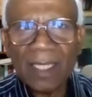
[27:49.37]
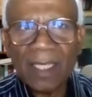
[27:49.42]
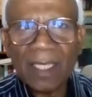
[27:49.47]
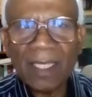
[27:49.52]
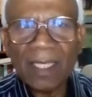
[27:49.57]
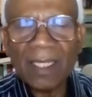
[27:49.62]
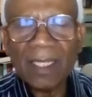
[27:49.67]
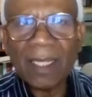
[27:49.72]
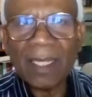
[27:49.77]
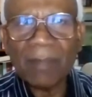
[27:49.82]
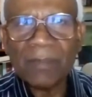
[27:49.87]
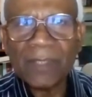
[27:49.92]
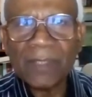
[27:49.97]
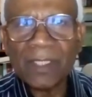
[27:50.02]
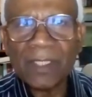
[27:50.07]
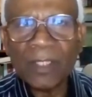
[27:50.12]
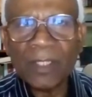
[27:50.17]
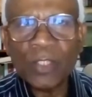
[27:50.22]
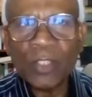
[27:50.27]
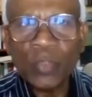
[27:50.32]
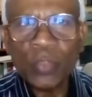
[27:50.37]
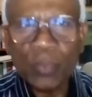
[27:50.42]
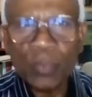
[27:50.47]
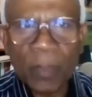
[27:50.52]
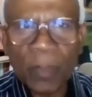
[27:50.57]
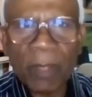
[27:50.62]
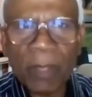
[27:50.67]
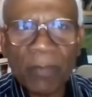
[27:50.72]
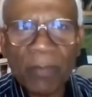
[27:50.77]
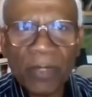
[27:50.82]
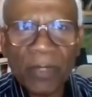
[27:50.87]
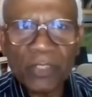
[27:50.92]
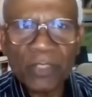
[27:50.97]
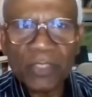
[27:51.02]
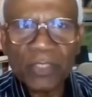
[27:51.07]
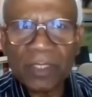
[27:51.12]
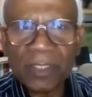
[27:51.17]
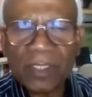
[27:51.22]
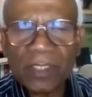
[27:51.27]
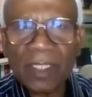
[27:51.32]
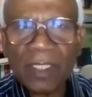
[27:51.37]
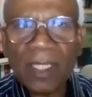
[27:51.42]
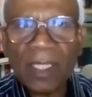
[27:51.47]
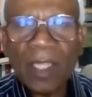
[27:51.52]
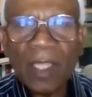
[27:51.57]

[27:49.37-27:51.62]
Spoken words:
It comes in 2 preparations.